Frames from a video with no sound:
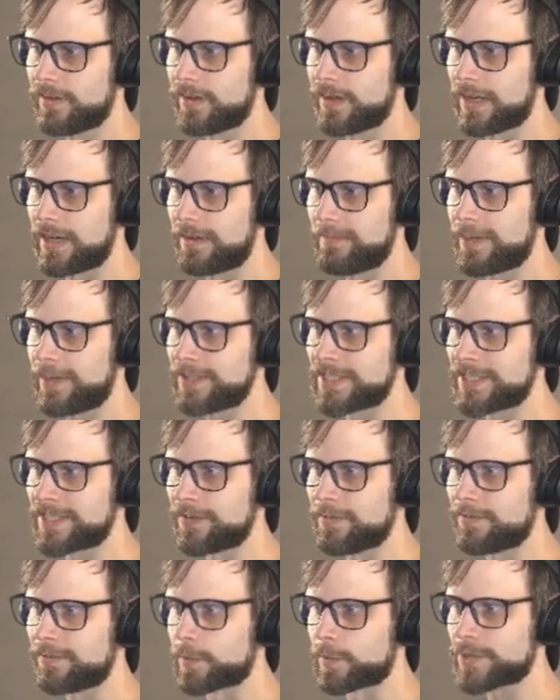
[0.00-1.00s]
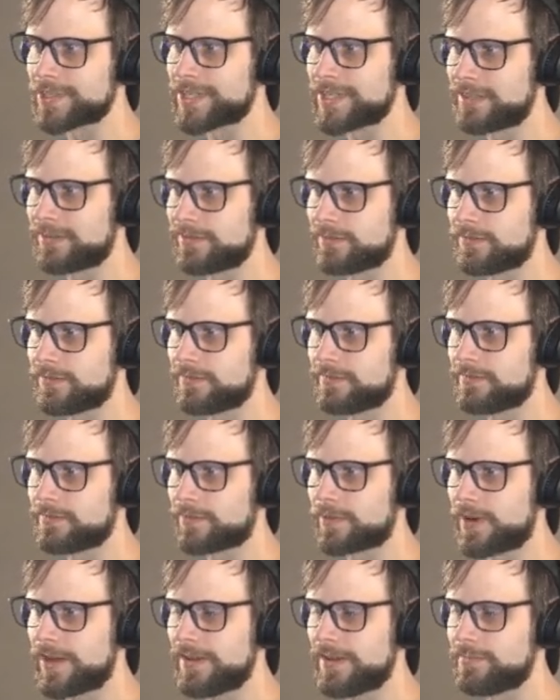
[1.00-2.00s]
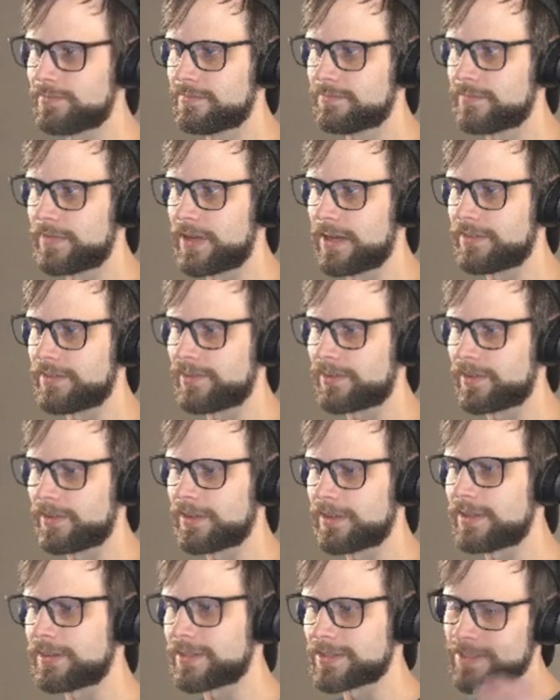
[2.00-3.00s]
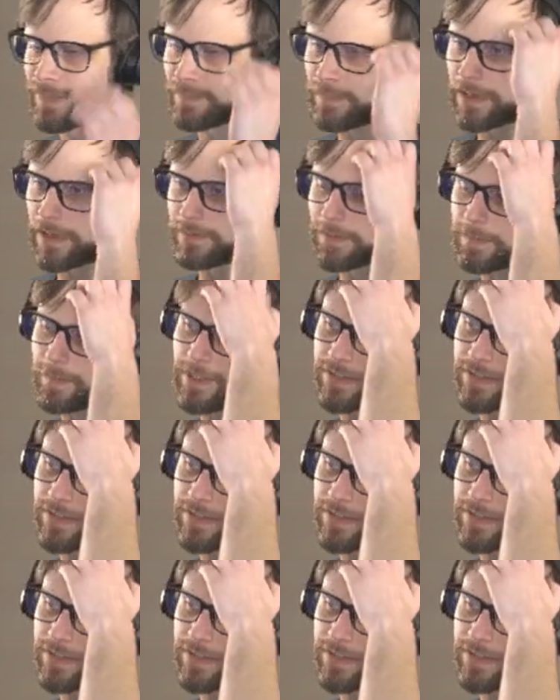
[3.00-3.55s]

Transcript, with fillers: I'm gonna still force it, right? I still think this is probably